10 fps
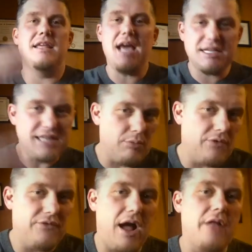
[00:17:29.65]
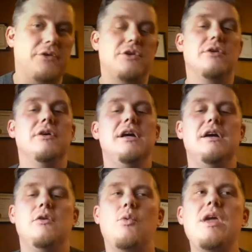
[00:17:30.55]
Yes, I will follow you.
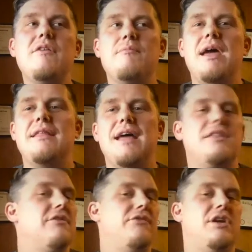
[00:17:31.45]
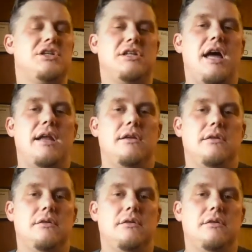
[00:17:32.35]
We have made that the finish line.